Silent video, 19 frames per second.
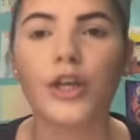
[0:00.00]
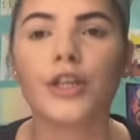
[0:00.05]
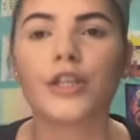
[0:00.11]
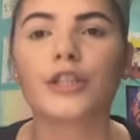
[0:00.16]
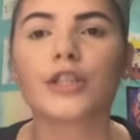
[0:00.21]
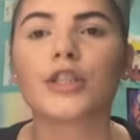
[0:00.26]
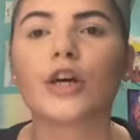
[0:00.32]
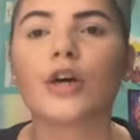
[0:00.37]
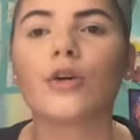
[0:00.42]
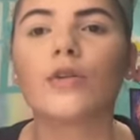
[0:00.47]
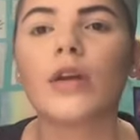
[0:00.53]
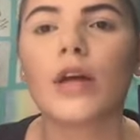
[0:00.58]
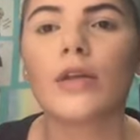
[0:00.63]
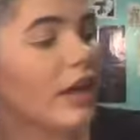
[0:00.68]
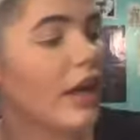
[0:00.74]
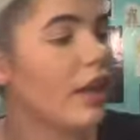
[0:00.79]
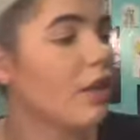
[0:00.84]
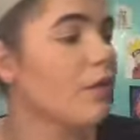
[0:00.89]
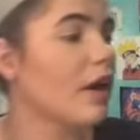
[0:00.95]
So now,
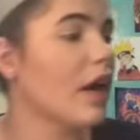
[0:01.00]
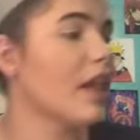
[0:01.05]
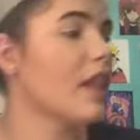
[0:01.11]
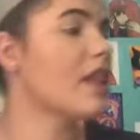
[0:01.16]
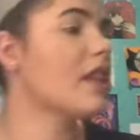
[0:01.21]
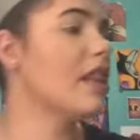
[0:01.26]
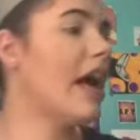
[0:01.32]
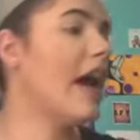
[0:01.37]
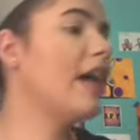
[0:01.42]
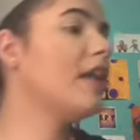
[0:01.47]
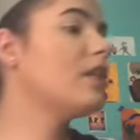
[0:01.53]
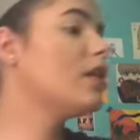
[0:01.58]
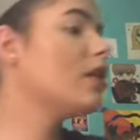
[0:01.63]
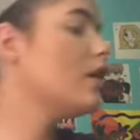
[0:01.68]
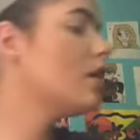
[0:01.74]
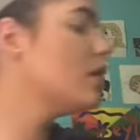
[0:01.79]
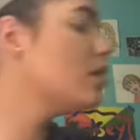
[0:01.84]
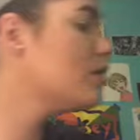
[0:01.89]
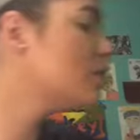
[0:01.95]
now that we got that
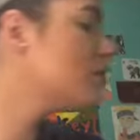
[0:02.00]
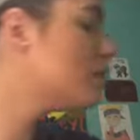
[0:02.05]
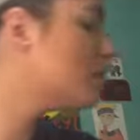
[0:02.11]
done,